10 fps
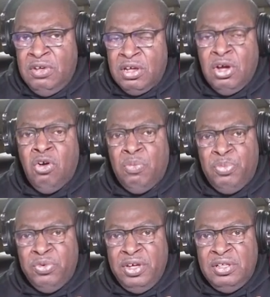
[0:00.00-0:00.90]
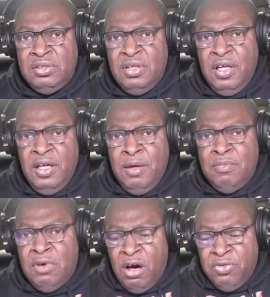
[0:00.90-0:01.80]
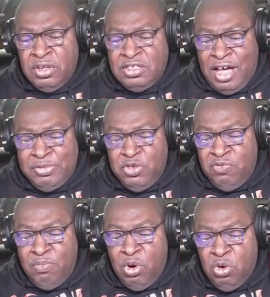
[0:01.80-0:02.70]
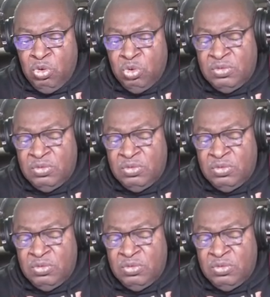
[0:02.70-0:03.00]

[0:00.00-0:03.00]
incorporate other types of mode.